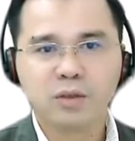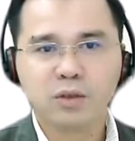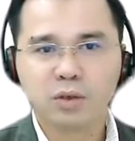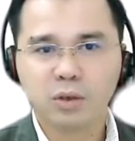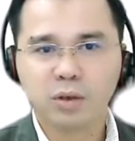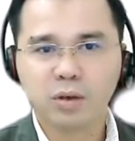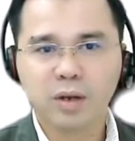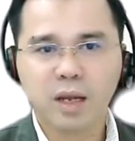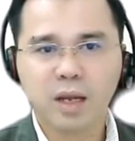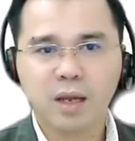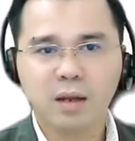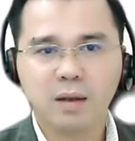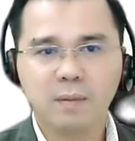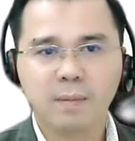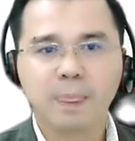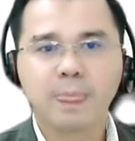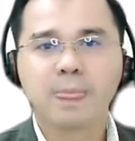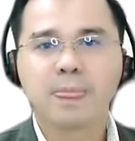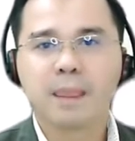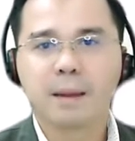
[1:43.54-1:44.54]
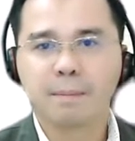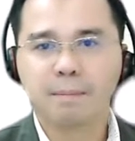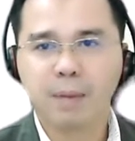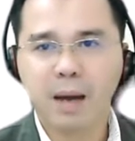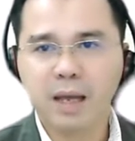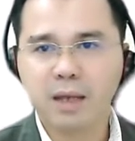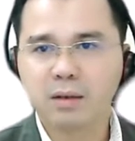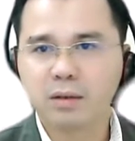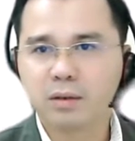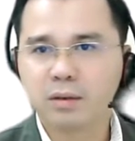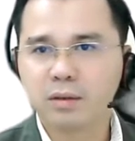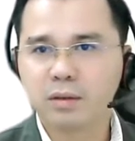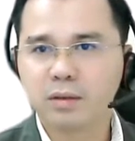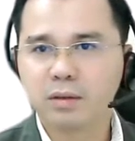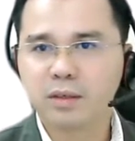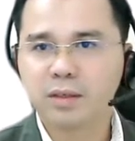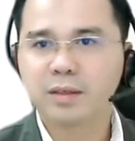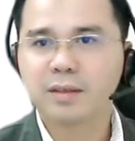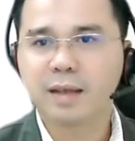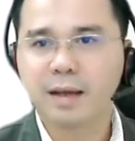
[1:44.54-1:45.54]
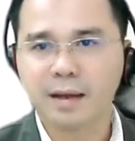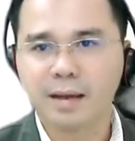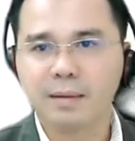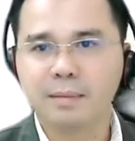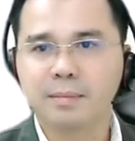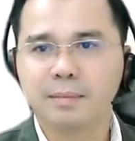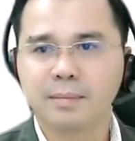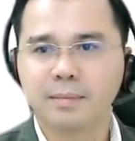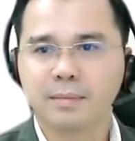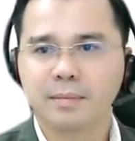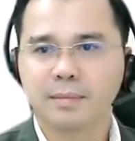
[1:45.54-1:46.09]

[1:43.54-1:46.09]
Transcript: during the Bi-chronous time.